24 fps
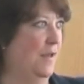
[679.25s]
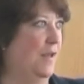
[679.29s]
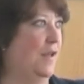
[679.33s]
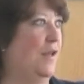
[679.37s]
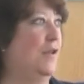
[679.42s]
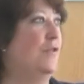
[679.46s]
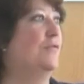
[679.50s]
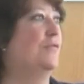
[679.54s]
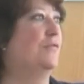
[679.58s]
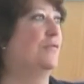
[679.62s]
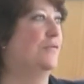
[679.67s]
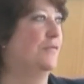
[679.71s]

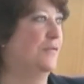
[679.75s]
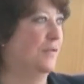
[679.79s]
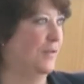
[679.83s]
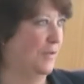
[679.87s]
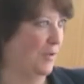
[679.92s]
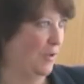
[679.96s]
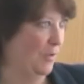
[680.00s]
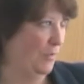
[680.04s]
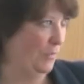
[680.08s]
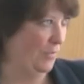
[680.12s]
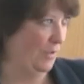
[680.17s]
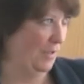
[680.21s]
if the
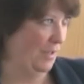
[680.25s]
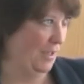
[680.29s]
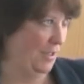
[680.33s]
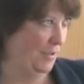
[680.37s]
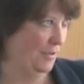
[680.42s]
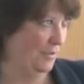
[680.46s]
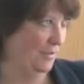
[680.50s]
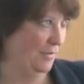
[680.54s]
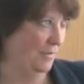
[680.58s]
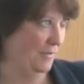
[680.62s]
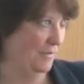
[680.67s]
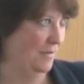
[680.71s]

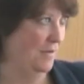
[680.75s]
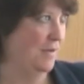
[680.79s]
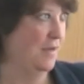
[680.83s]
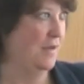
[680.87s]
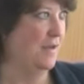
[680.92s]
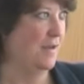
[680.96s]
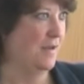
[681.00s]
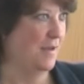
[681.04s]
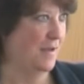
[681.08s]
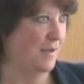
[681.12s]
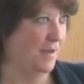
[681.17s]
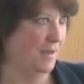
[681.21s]
compilation
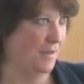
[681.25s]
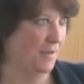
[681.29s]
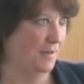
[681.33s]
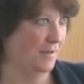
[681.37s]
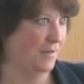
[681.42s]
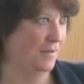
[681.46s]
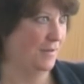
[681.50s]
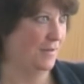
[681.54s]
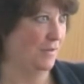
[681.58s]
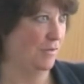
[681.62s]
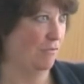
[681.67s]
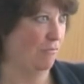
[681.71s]

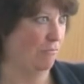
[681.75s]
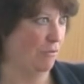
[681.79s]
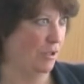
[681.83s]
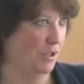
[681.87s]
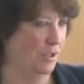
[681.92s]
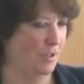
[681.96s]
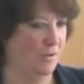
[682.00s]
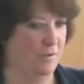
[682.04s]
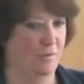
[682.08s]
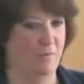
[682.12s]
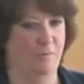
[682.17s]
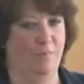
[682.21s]
is
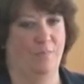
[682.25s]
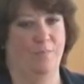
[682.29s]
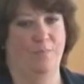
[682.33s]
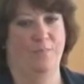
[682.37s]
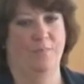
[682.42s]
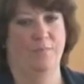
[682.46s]
original.